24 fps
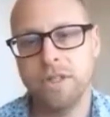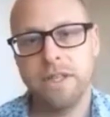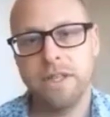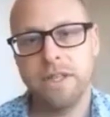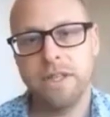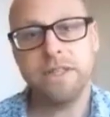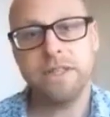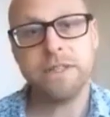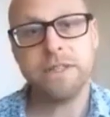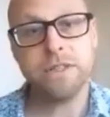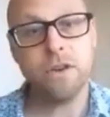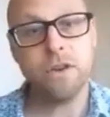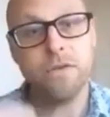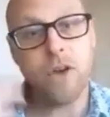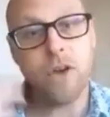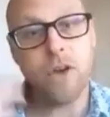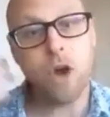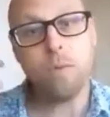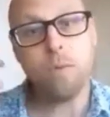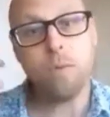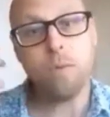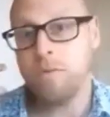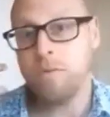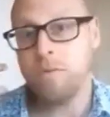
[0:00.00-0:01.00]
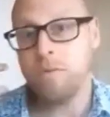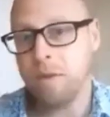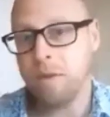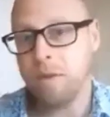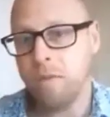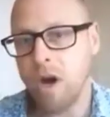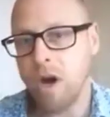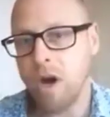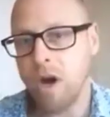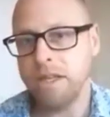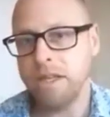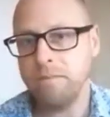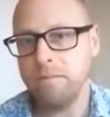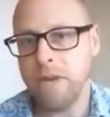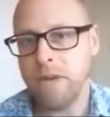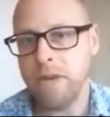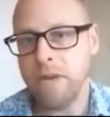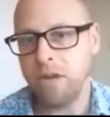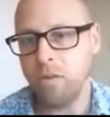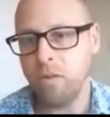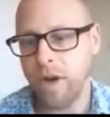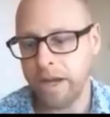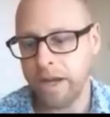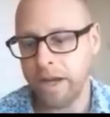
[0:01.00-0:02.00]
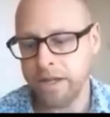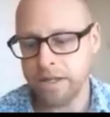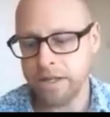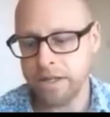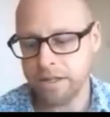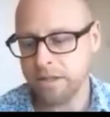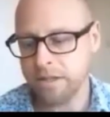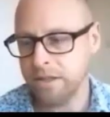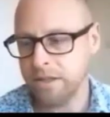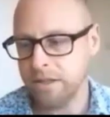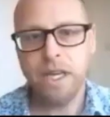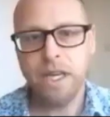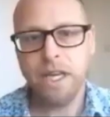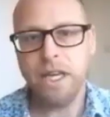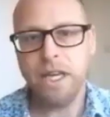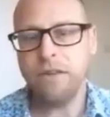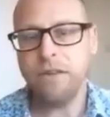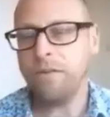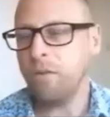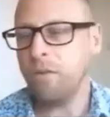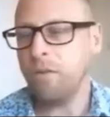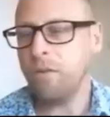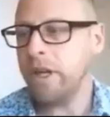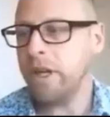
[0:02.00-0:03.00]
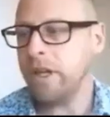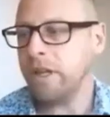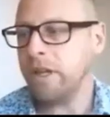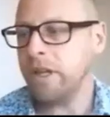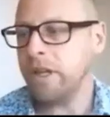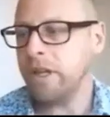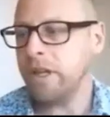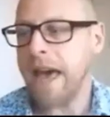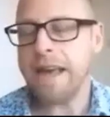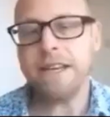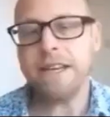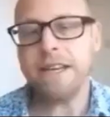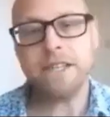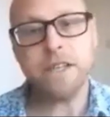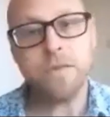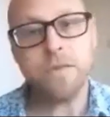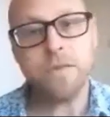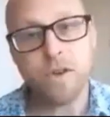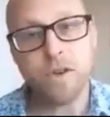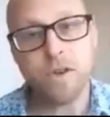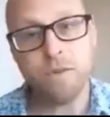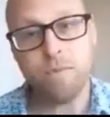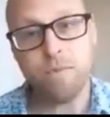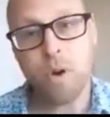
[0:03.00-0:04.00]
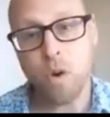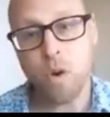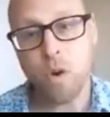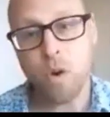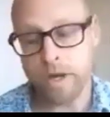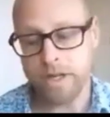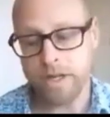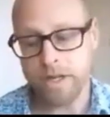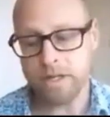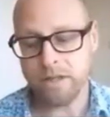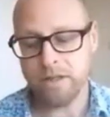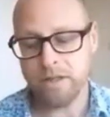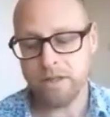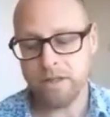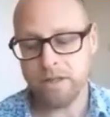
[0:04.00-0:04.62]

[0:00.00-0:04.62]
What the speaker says: This sort of opened my mind in many ways. If we add a different point,